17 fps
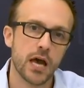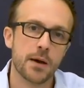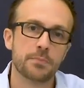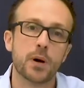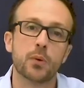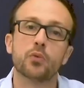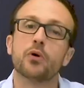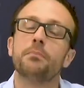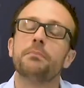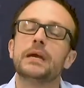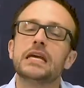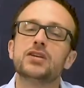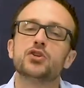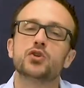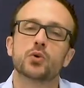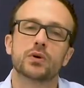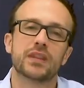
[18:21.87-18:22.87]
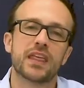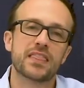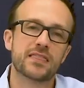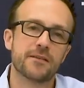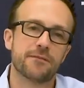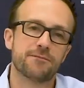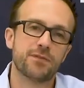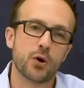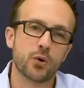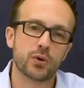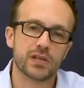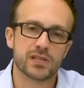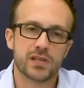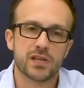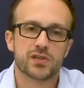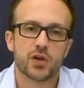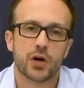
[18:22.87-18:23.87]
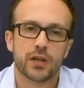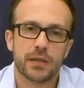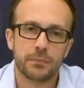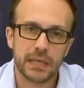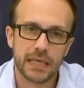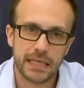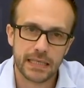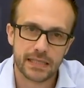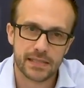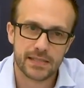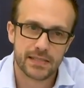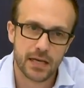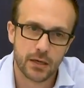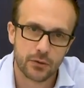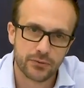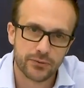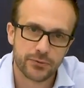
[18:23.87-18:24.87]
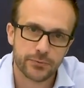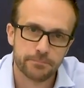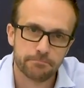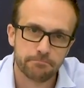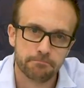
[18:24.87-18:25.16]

but we'll make sure that the focus is on the meeting itself.